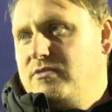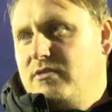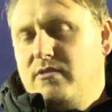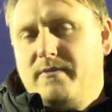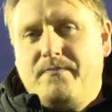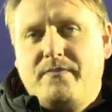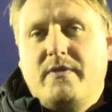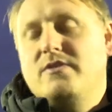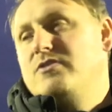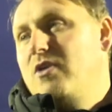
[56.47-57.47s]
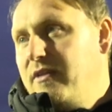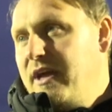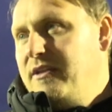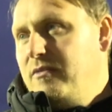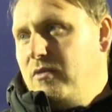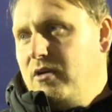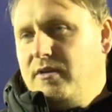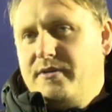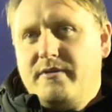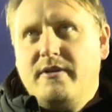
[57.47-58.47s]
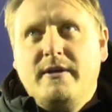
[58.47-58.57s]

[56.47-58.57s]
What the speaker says: So it's not the end of the world. And